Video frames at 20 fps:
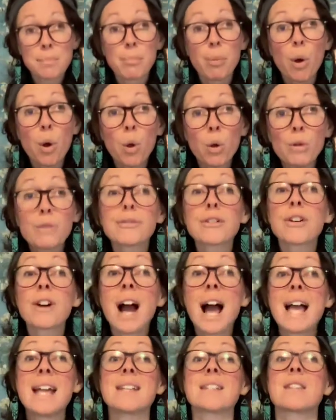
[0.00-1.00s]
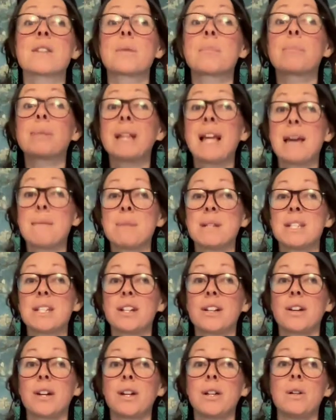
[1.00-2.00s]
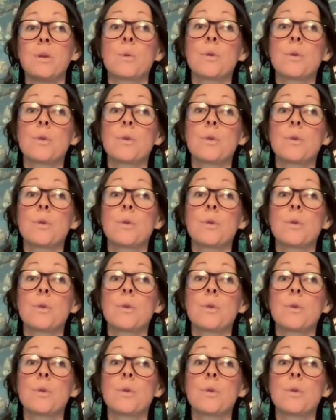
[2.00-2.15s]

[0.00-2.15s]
pulverize their plant material